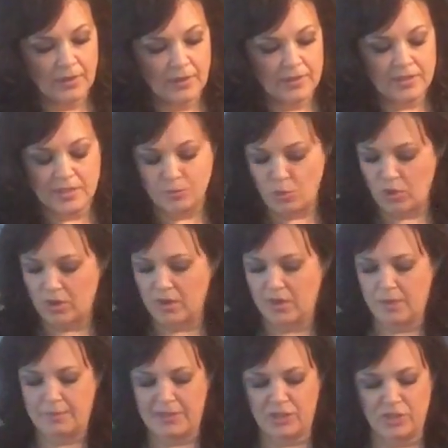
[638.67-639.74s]
This is more
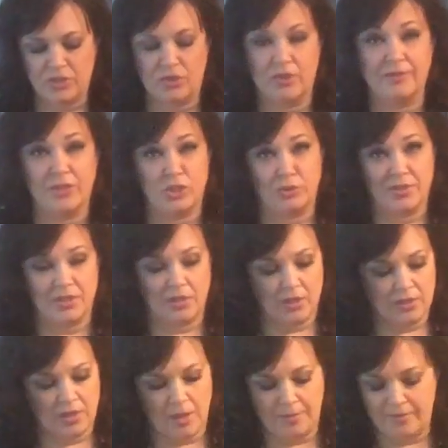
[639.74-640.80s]
going to be just sort of a drizzle
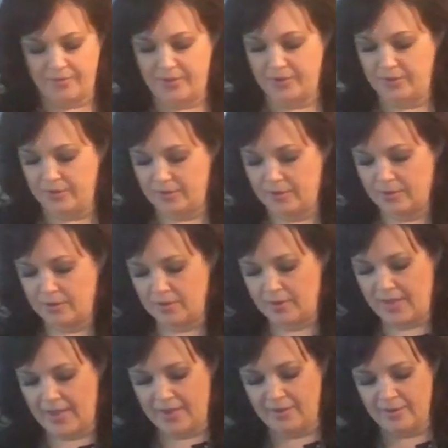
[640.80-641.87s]
on top of the
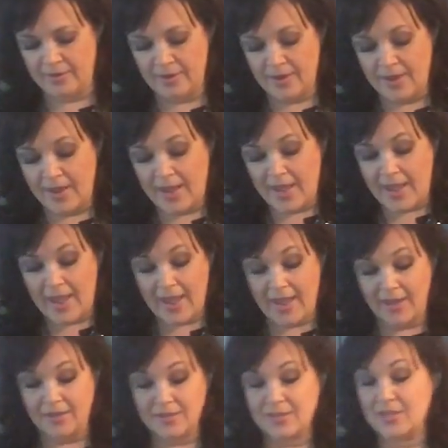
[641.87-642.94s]
hen.
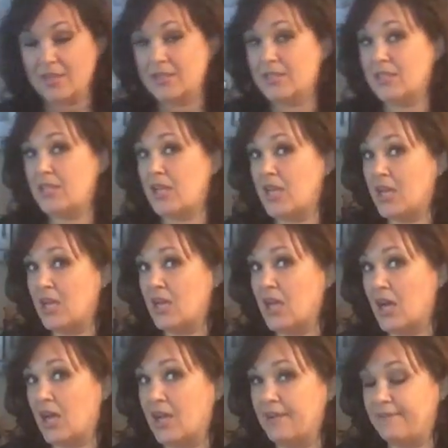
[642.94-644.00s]
And
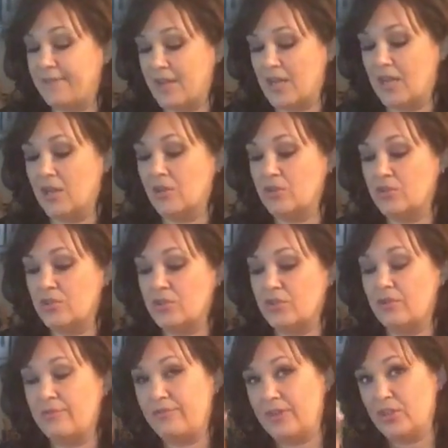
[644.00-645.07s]
ta-da! I found
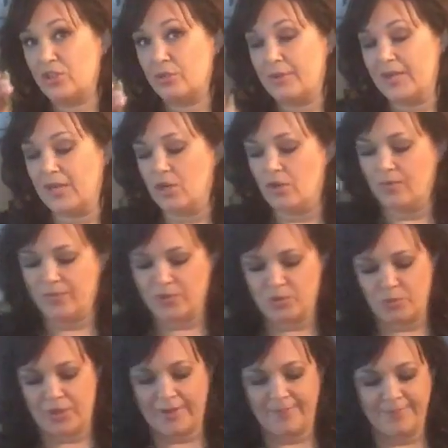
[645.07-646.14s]
fresh oregano
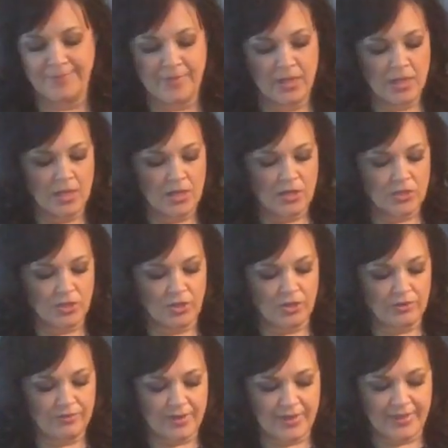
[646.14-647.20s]
this morning. So
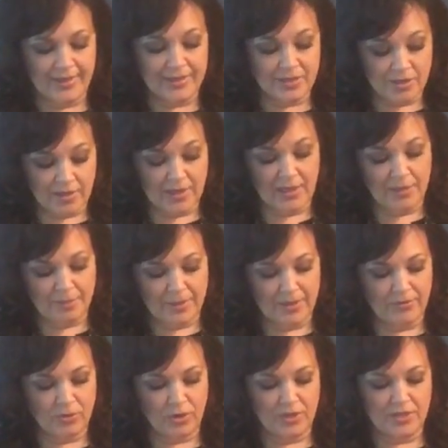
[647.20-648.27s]
couldn't find it yesterday, but
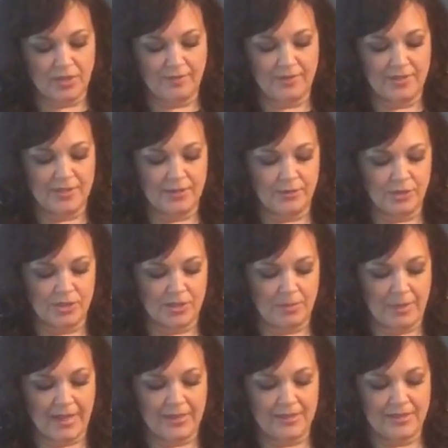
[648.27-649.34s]
of course, obviously, it was just
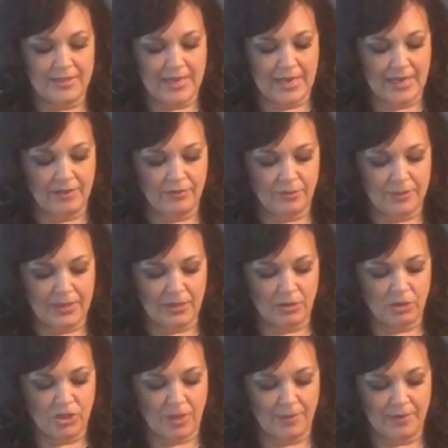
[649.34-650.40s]
a bad day for me to
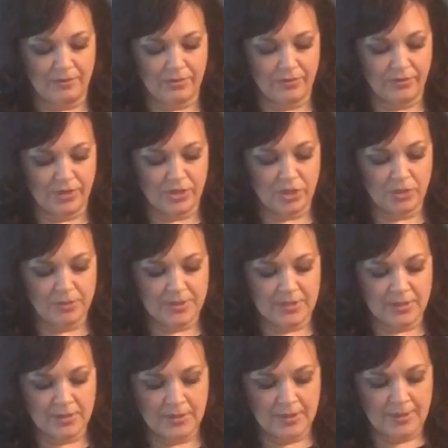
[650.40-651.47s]
go shopping for fresh
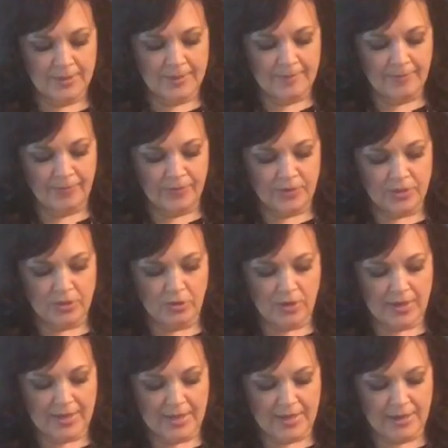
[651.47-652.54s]
herbs. So
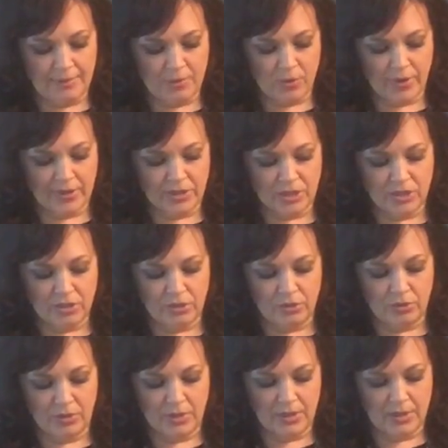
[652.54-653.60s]
again, I'm going to